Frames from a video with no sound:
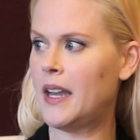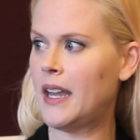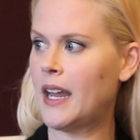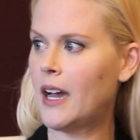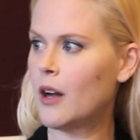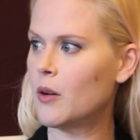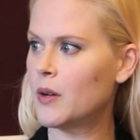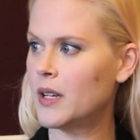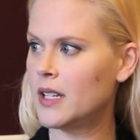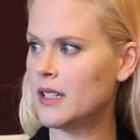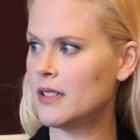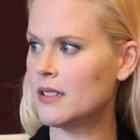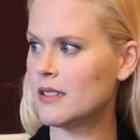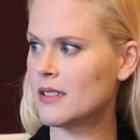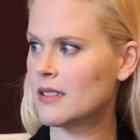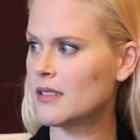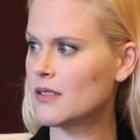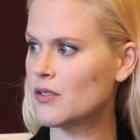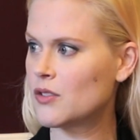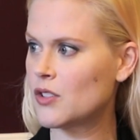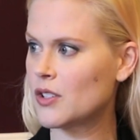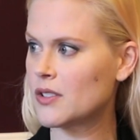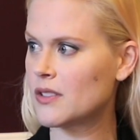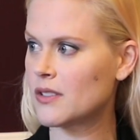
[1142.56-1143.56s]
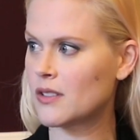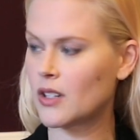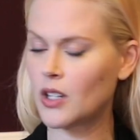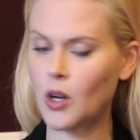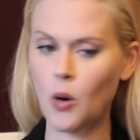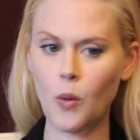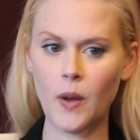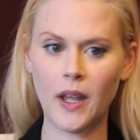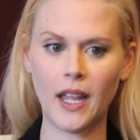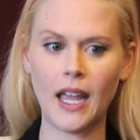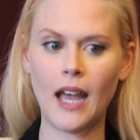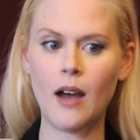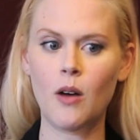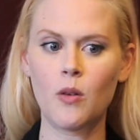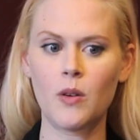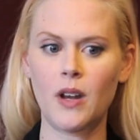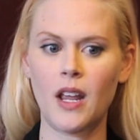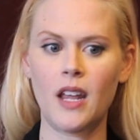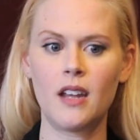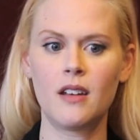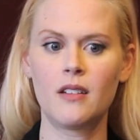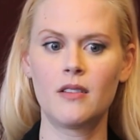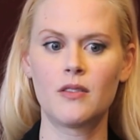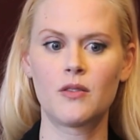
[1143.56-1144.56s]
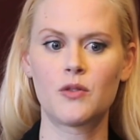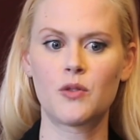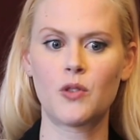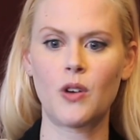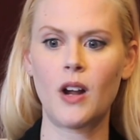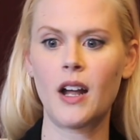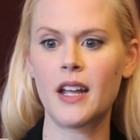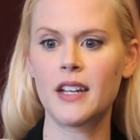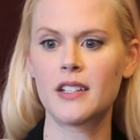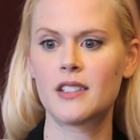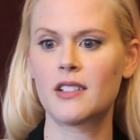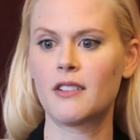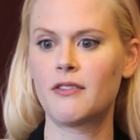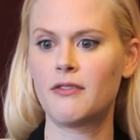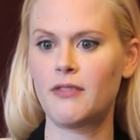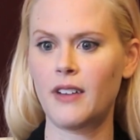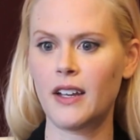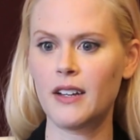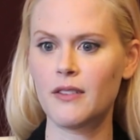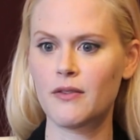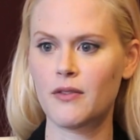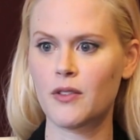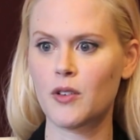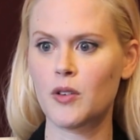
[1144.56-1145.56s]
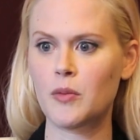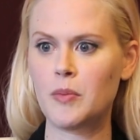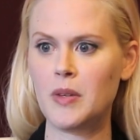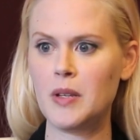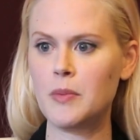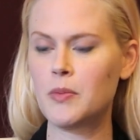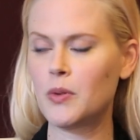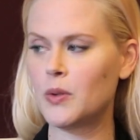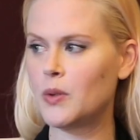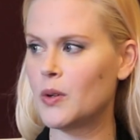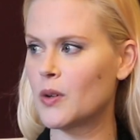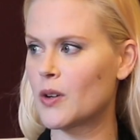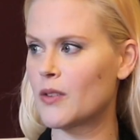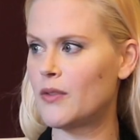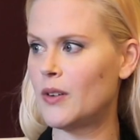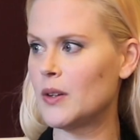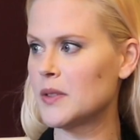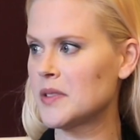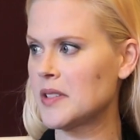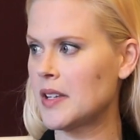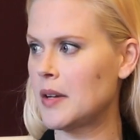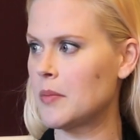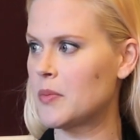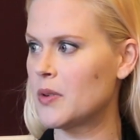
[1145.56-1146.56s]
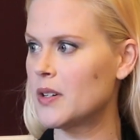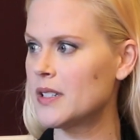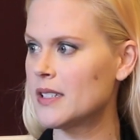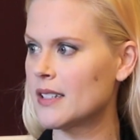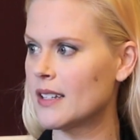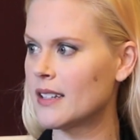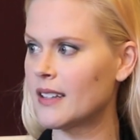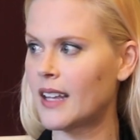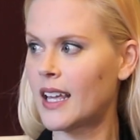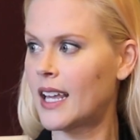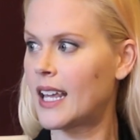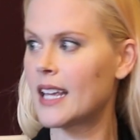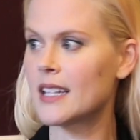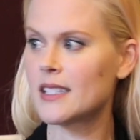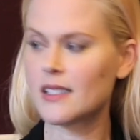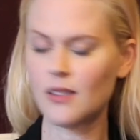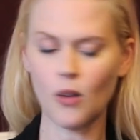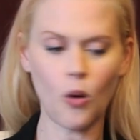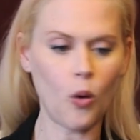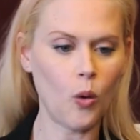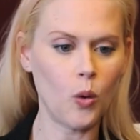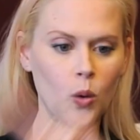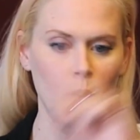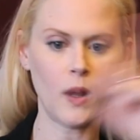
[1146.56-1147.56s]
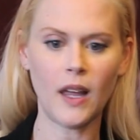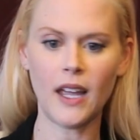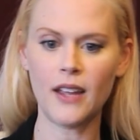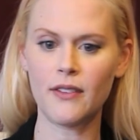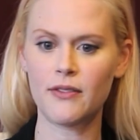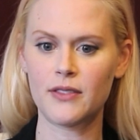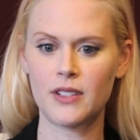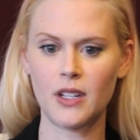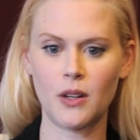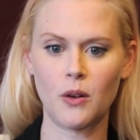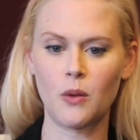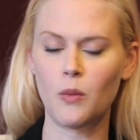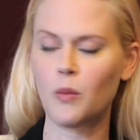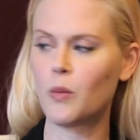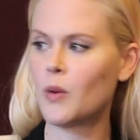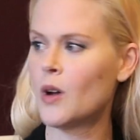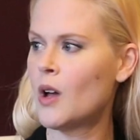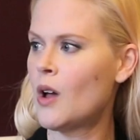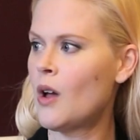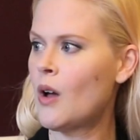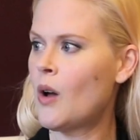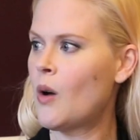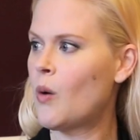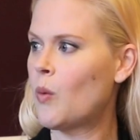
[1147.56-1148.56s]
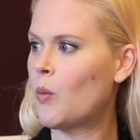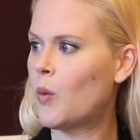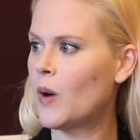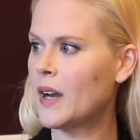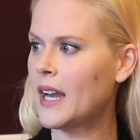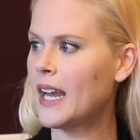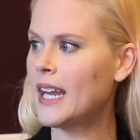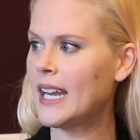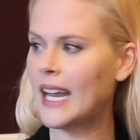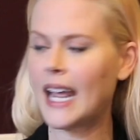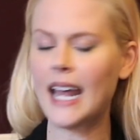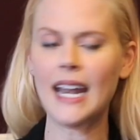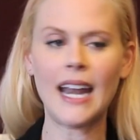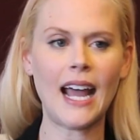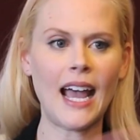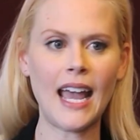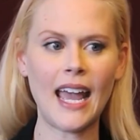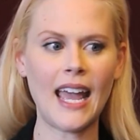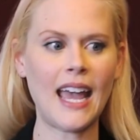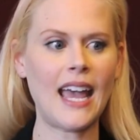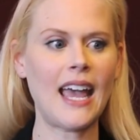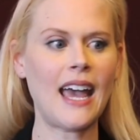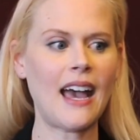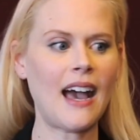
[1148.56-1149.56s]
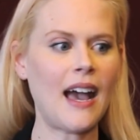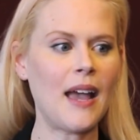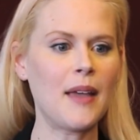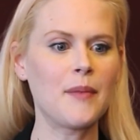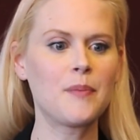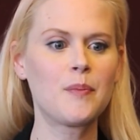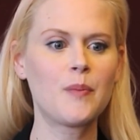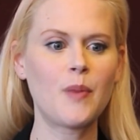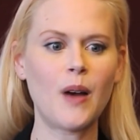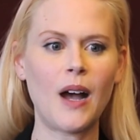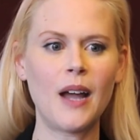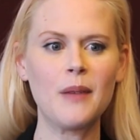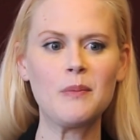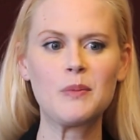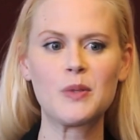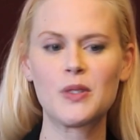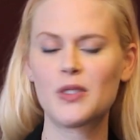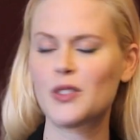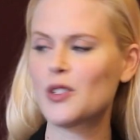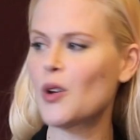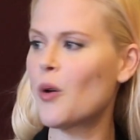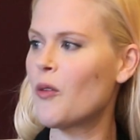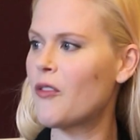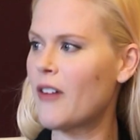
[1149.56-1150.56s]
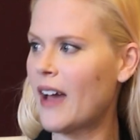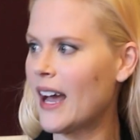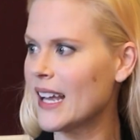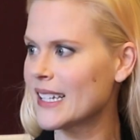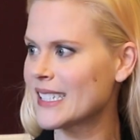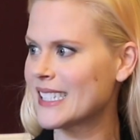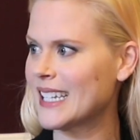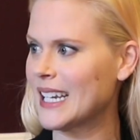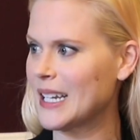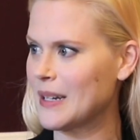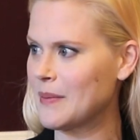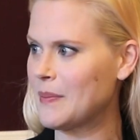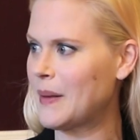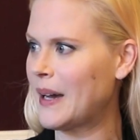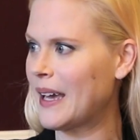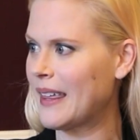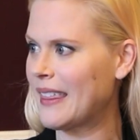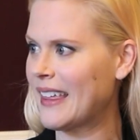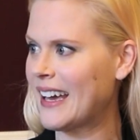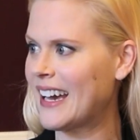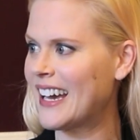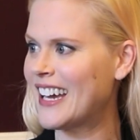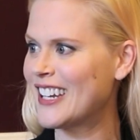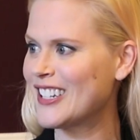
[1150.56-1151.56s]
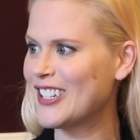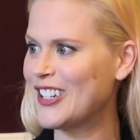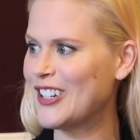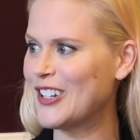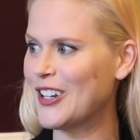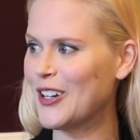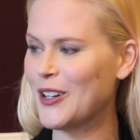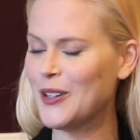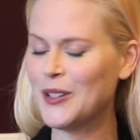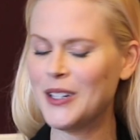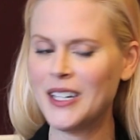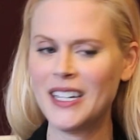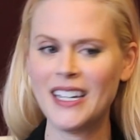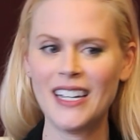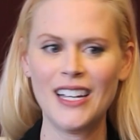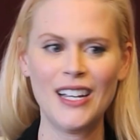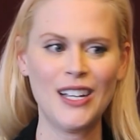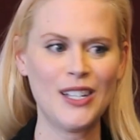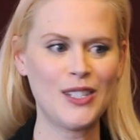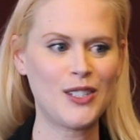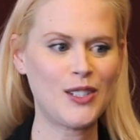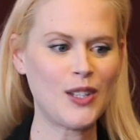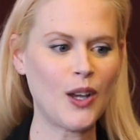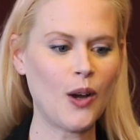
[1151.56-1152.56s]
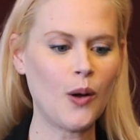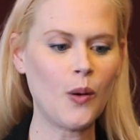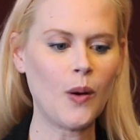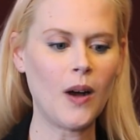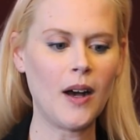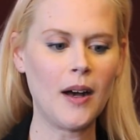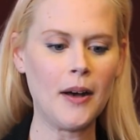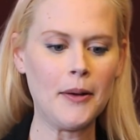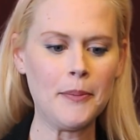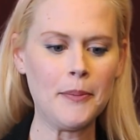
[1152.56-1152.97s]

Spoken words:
and now he's just going out and trying to fight for people who are falsely imprisoned. Like his whole life did a 180, and I'm so fascinated by that, you know. So